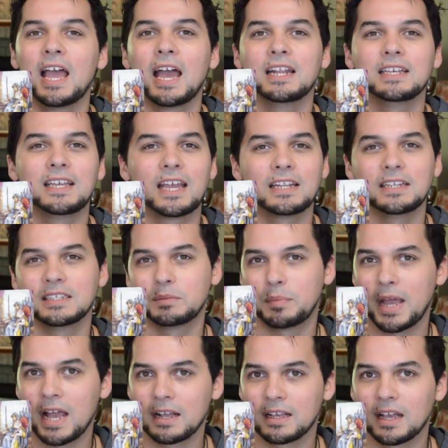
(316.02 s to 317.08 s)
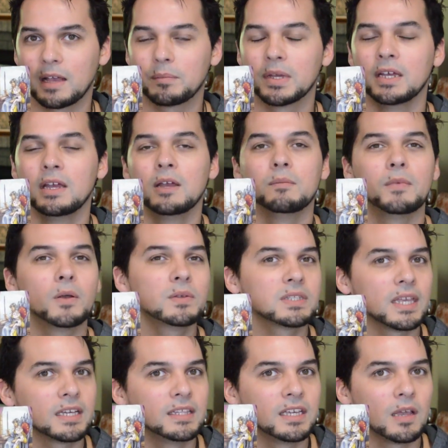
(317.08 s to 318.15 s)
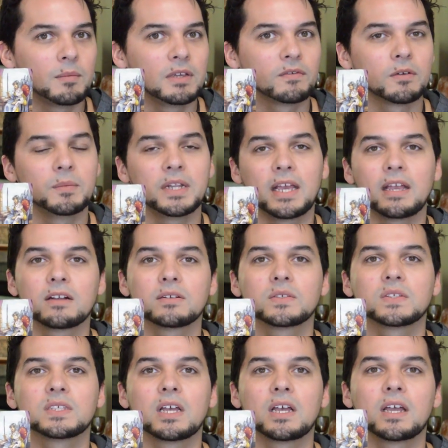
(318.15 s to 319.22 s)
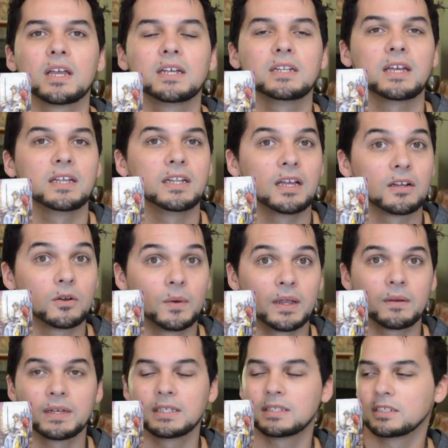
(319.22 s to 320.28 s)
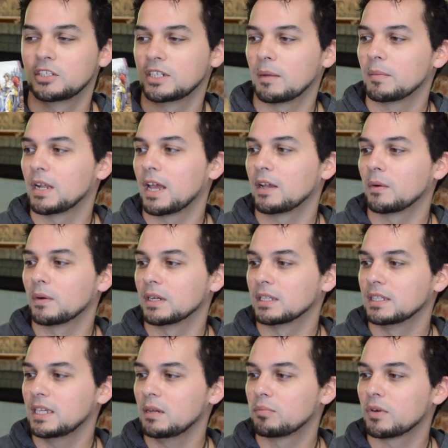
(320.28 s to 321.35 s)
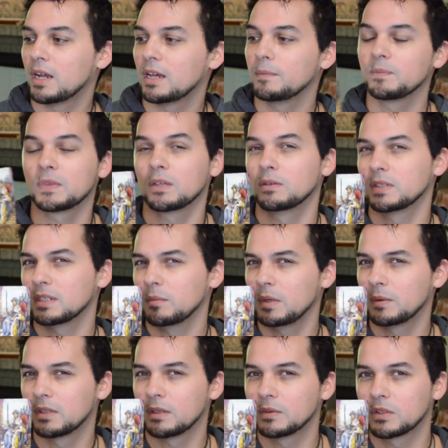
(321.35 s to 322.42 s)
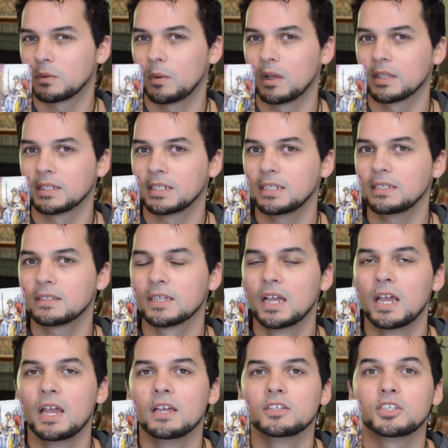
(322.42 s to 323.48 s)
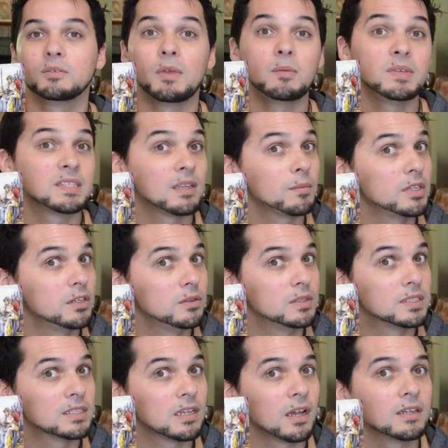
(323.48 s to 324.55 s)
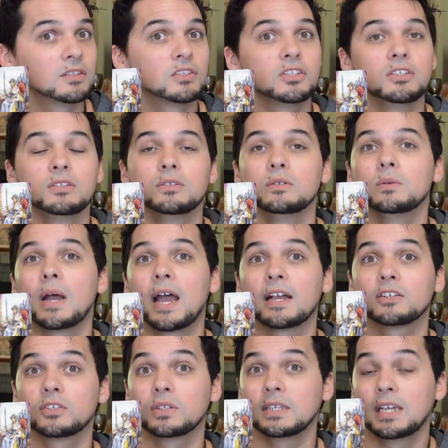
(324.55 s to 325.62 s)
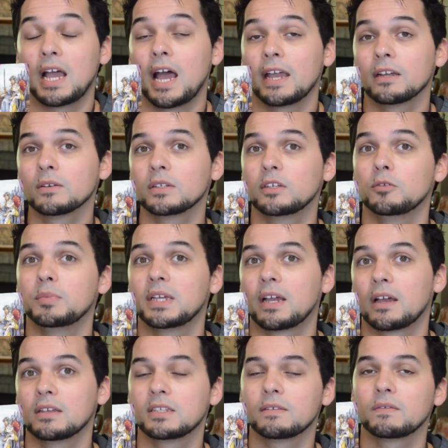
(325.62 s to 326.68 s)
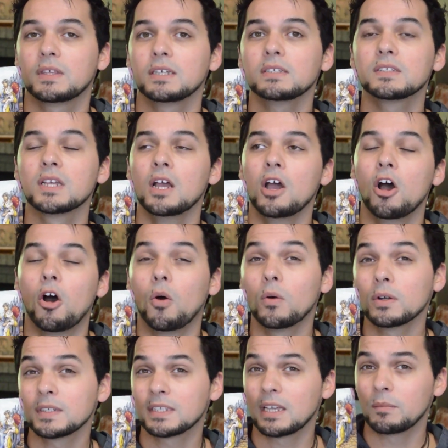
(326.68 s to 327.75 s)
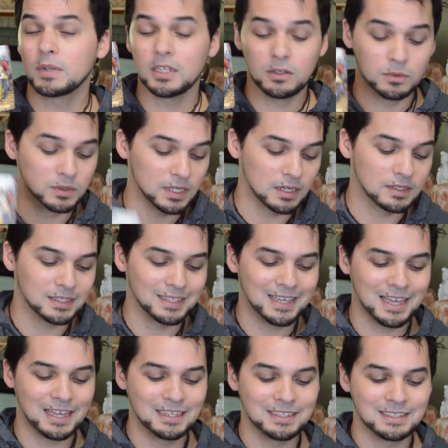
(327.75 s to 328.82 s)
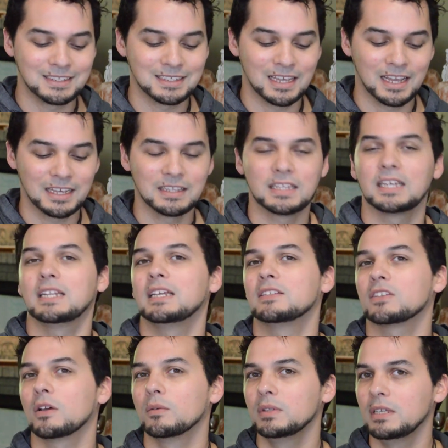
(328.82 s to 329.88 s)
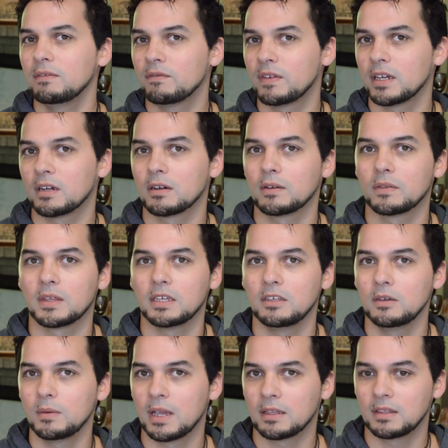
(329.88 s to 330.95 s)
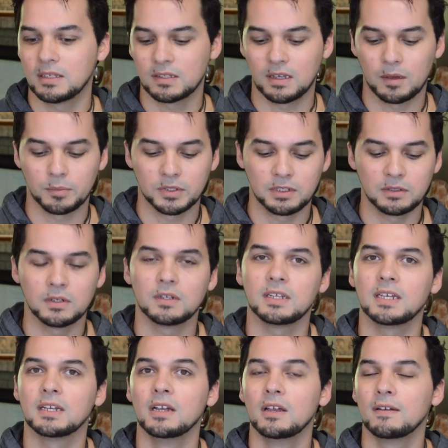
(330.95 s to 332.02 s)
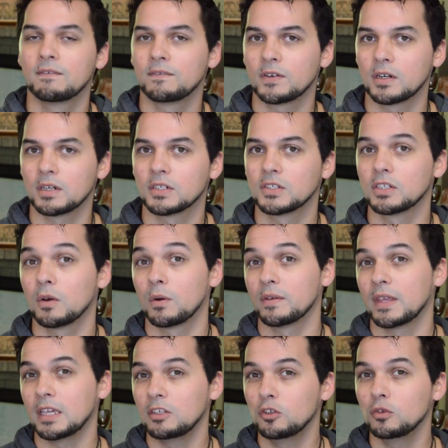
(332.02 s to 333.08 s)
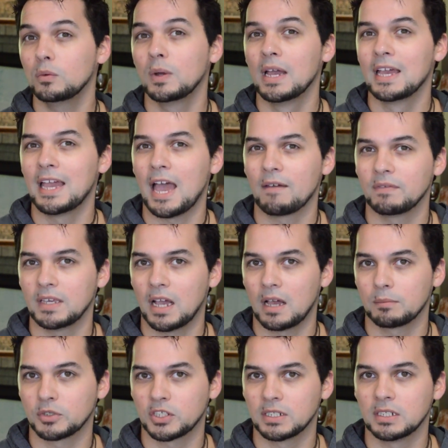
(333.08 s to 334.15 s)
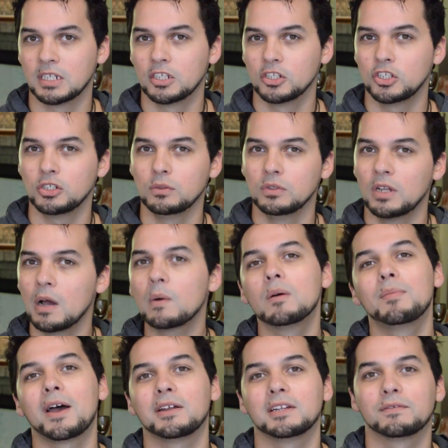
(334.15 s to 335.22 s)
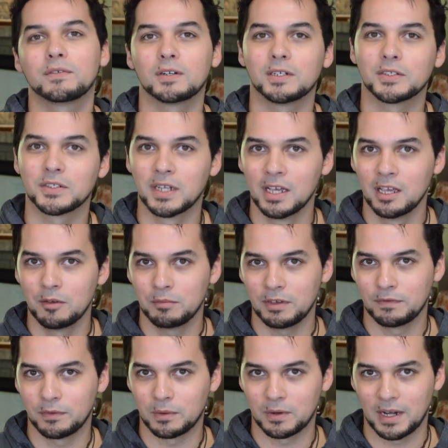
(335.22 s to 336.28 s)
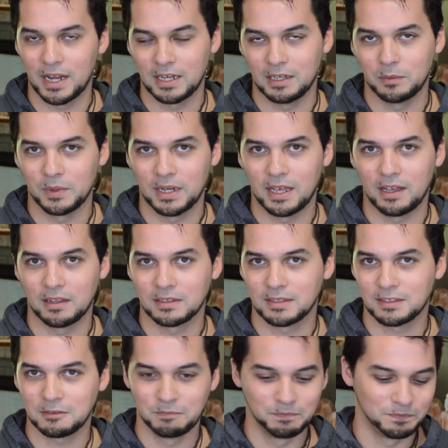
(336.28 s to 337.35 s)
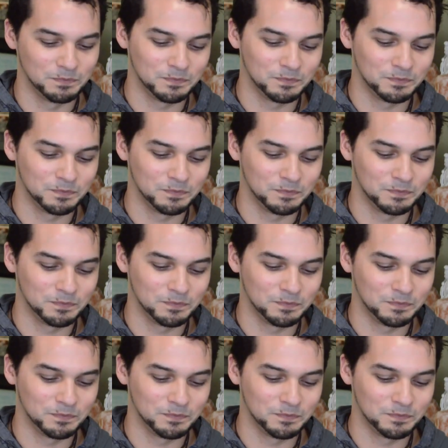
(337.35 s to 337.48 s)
And again, it's backup. Most likely coming from an air sign, an Aquarius, a Gemini, or a Libra, or somebody with those qualities. She may be somebody who decides to actually hire you because of this, or somebody who does, again, decide that it's only fair that you get this opportunity first, or that you have the option to know about it first before anyone else.